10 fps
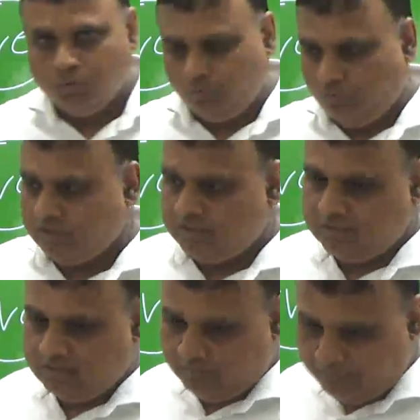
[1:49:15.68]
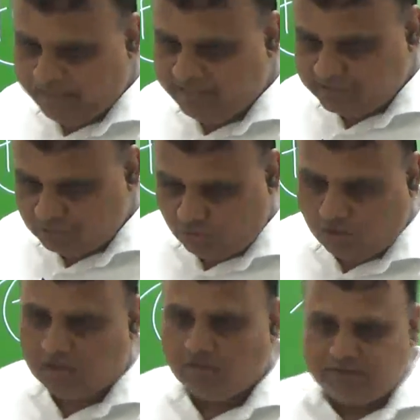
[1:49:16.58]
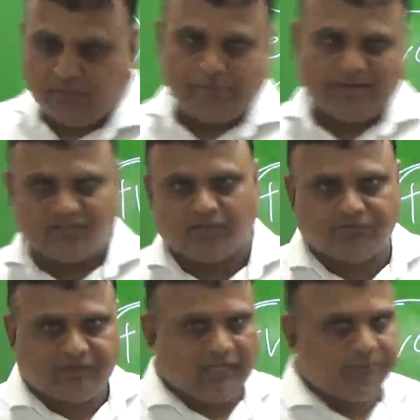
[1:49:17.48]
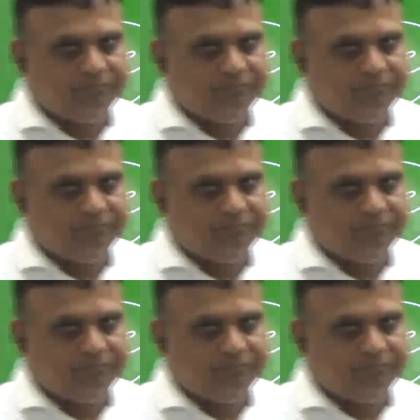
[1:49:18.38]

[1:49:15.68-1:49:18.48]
was made stronger with the passage of time,